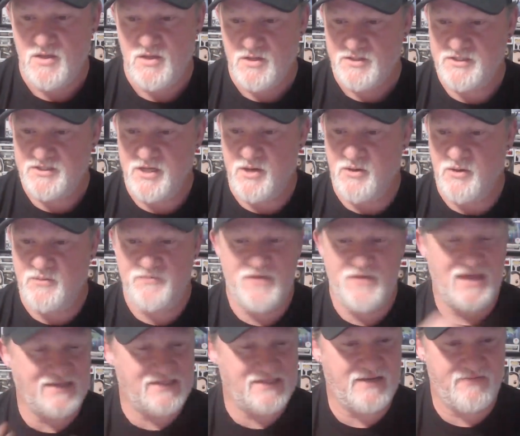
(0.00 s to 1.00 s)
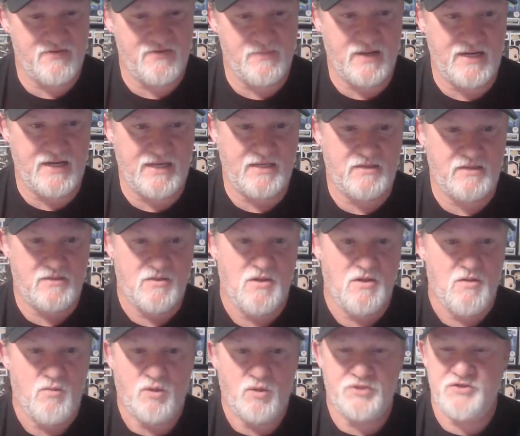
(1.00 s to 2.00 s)
So thanks, everybody.
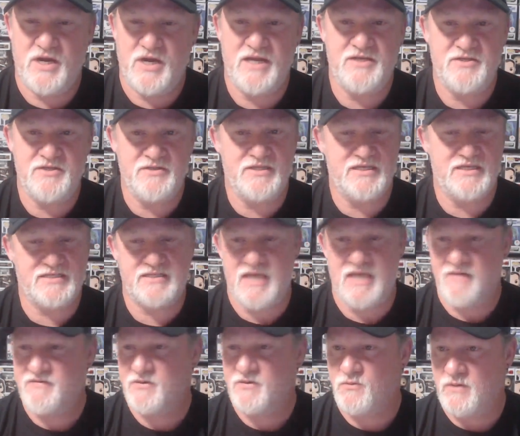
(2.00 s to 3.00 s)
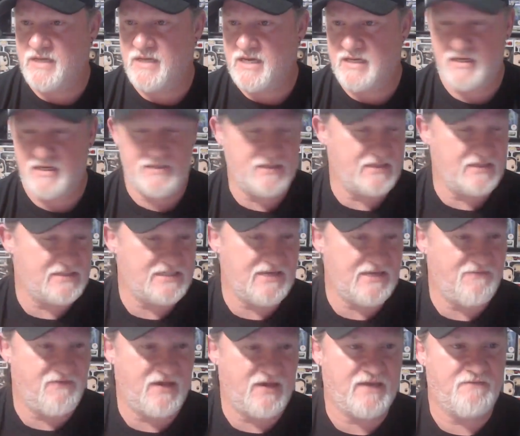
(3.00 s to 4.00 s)
We'll try and do this every week, and let's see
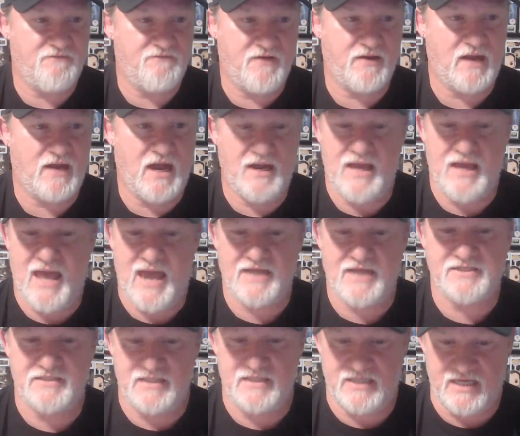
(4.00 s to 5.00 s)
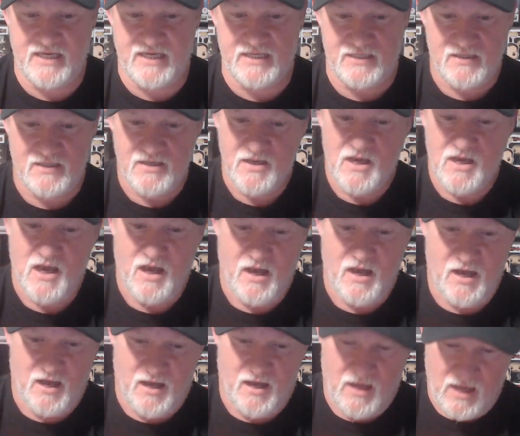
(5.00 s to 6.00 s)
if I can figure out how to actually get
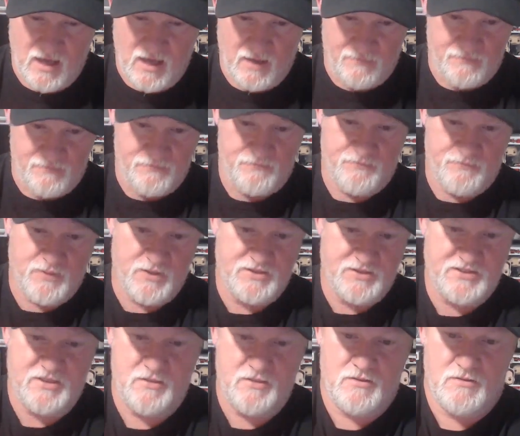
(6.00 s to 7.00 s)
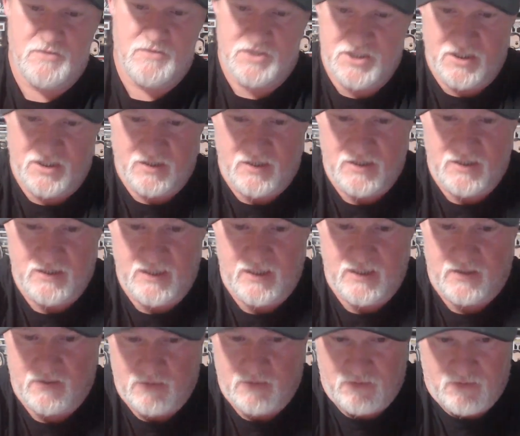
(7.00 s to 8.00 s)
a person chilling
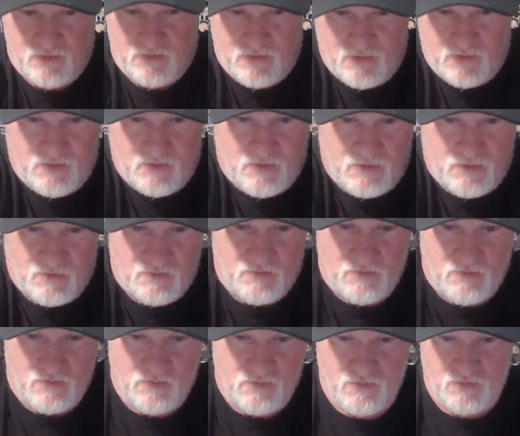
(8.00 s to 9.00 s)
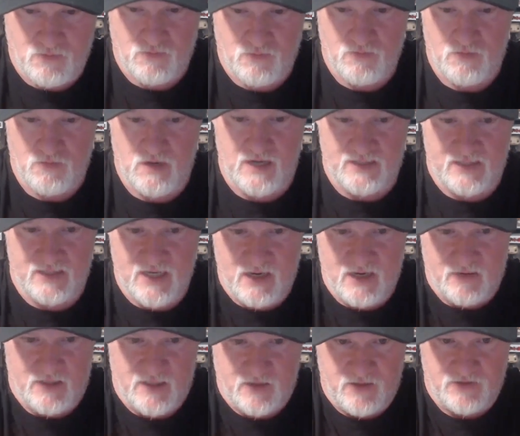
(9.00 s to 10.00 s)
like right
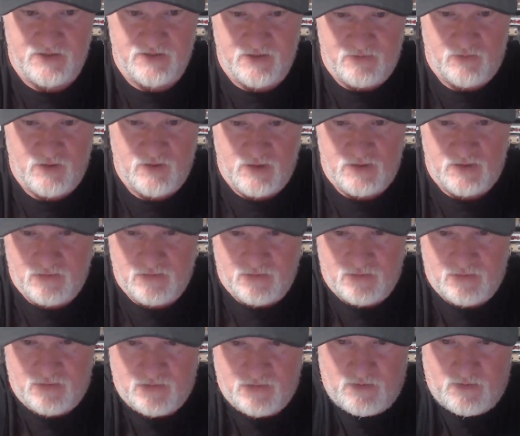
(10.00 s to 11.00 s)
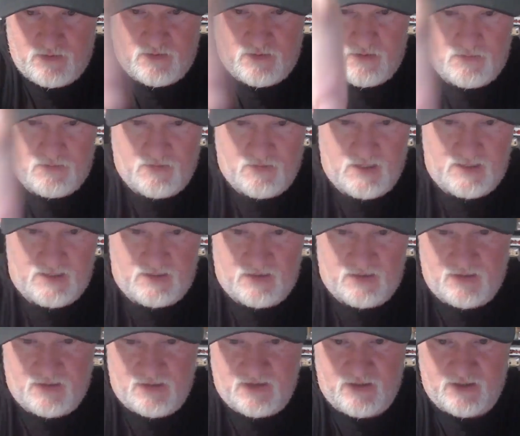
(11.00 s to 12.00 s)
down here somewhere, right
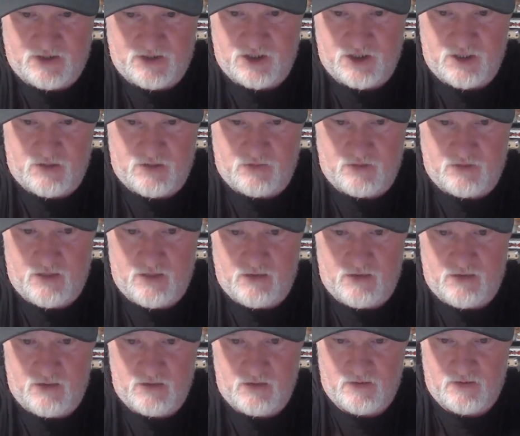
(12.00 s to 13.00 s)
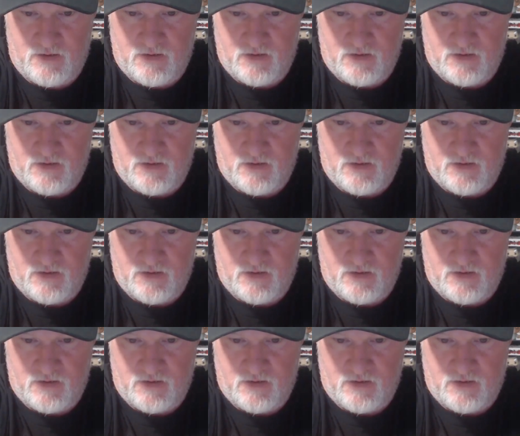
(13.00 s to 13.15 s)
in this general area.